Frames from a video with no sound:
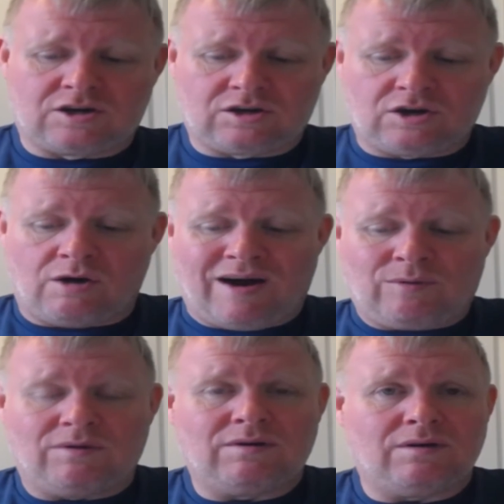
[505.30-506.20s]
go
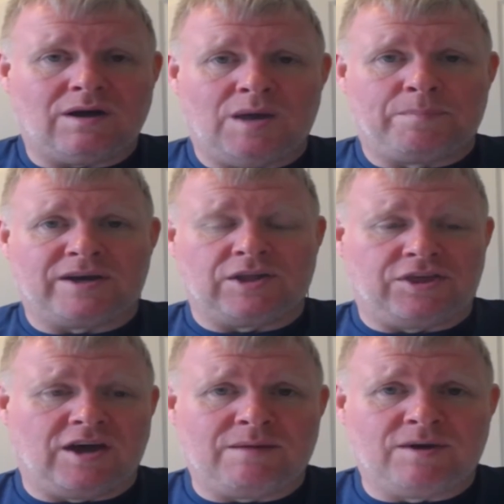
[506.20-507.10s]
out and pick
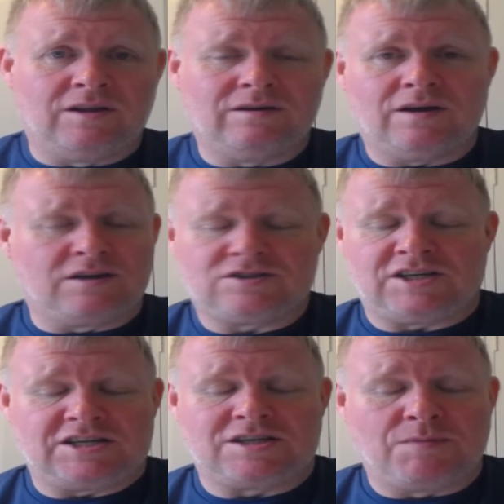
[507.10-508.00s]
a
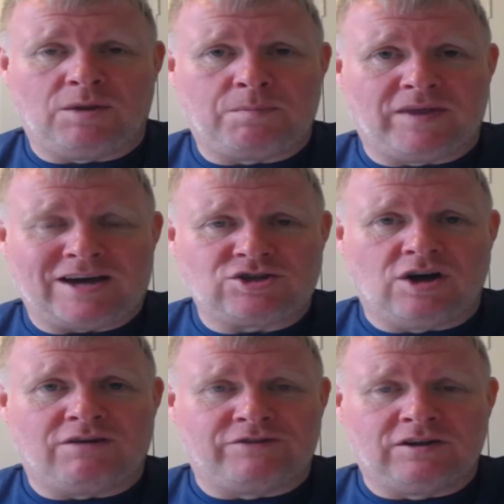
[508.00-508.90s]
60 mil up of that
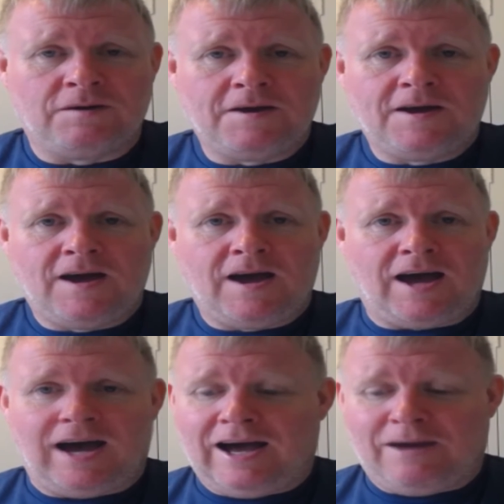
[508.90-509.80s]
shortfall.
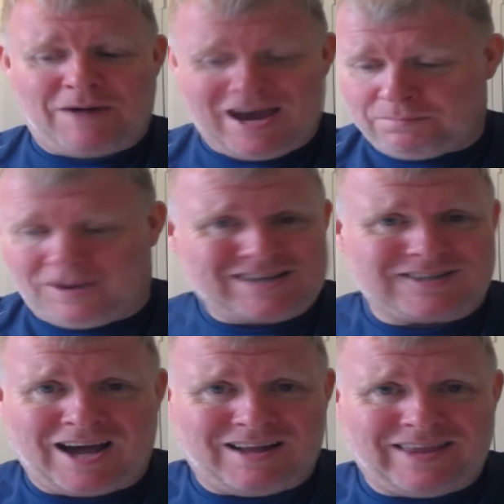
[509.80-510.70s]
I'd blast
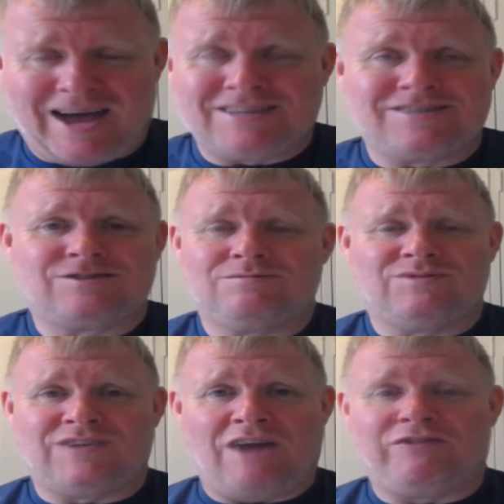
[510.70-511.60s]
that. That is
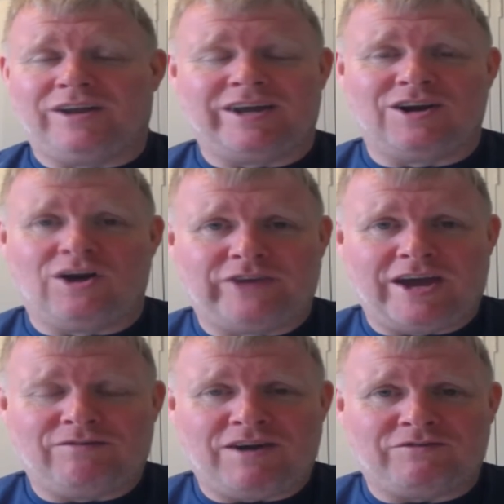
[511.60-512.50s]
definitely an all
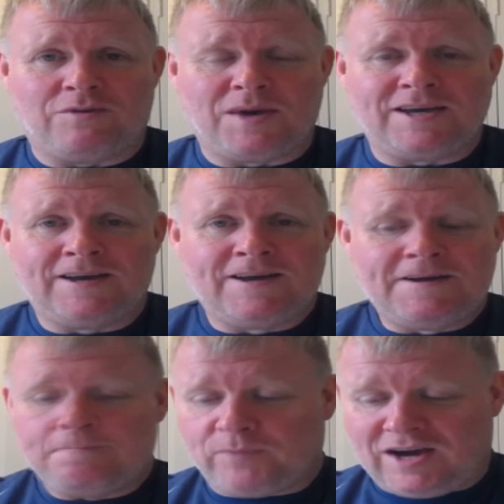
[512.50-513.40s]
day vape for me.
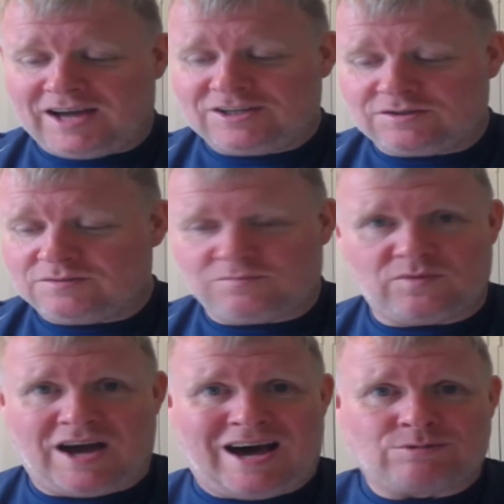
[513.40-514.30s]
That is
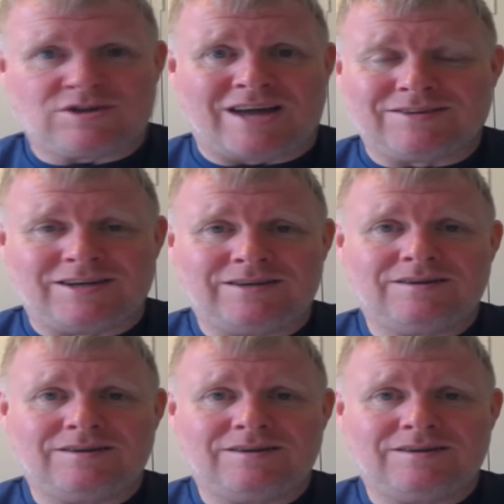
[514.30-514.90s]
outstanding.